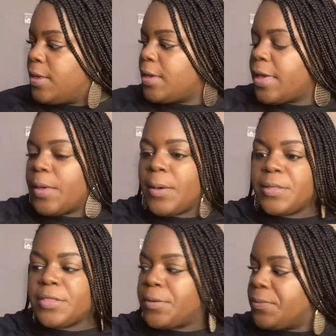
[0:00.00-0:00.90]
I
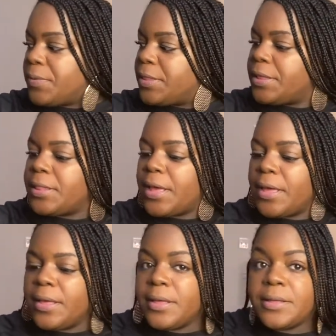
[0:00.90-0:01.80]
also really
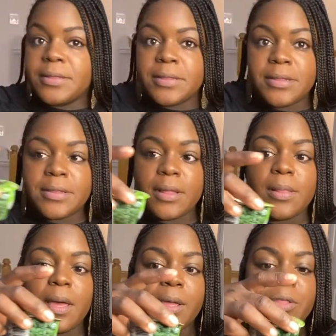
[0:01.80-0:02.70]
like
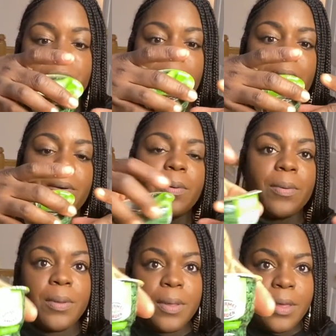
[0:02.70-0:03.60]
cilantro.
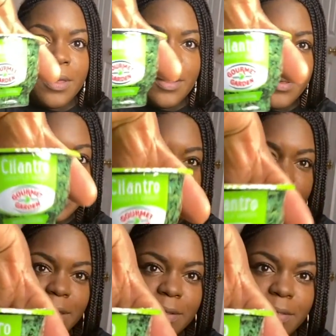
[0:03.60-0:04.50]
I
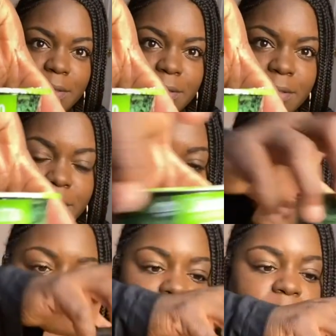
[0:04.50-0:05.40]
get this
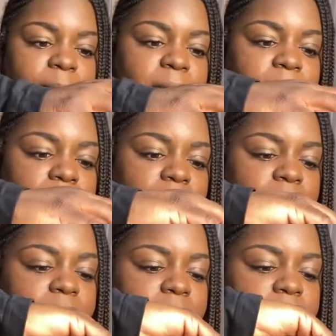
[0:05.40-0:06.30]
stuff
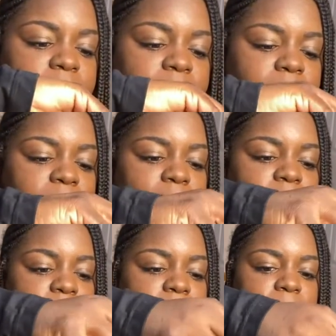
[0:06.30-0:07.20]
because sometimes
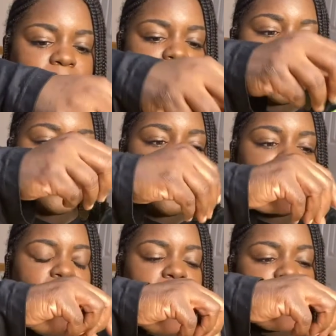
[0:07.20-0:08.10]
I don't really like
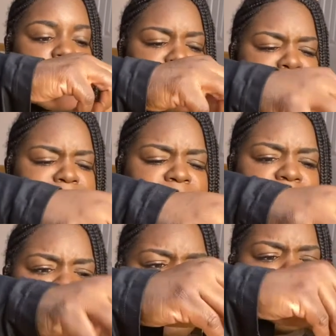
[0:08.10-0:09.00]
chopping it.
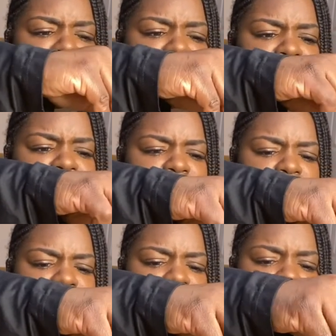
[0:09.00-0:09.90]
And sometimes
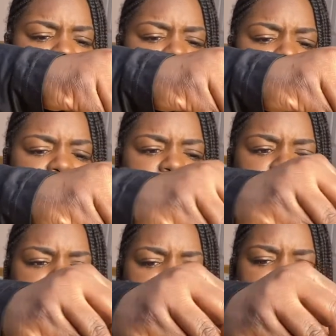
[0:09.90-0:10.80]
it makes your tacos a
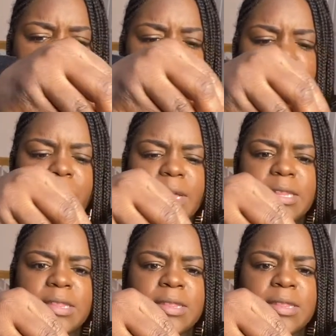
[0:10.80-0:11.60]
little bit more moist.